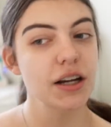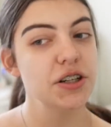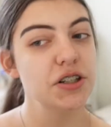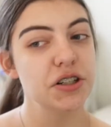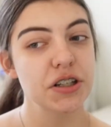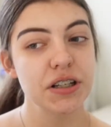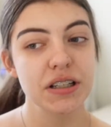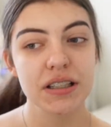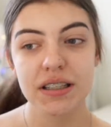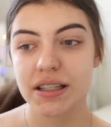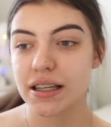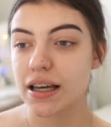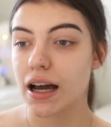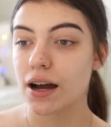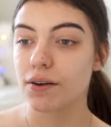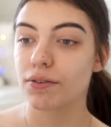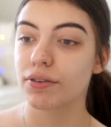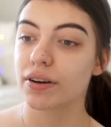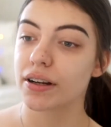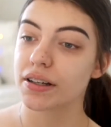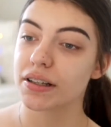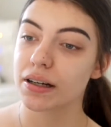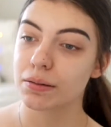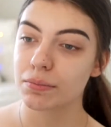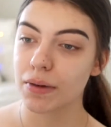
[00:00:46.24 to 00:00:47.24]
as you can see, I've
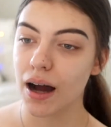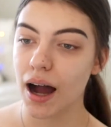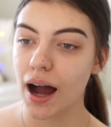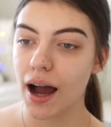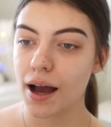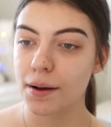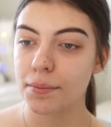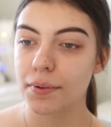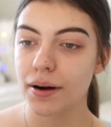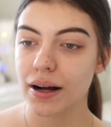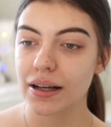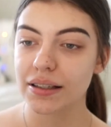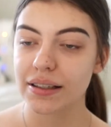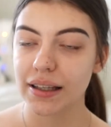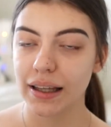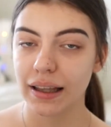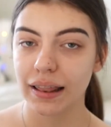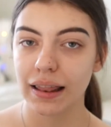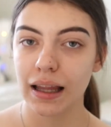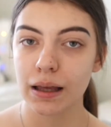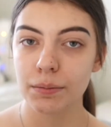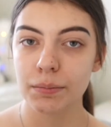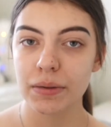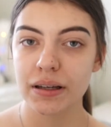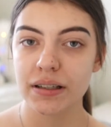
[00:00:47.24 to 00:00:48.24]
already done my eyebrows,
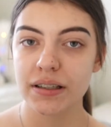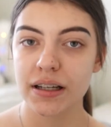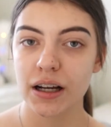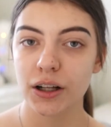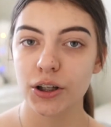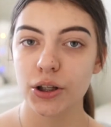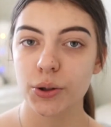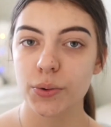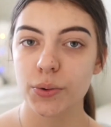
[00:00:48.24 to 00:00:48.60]
and let me tell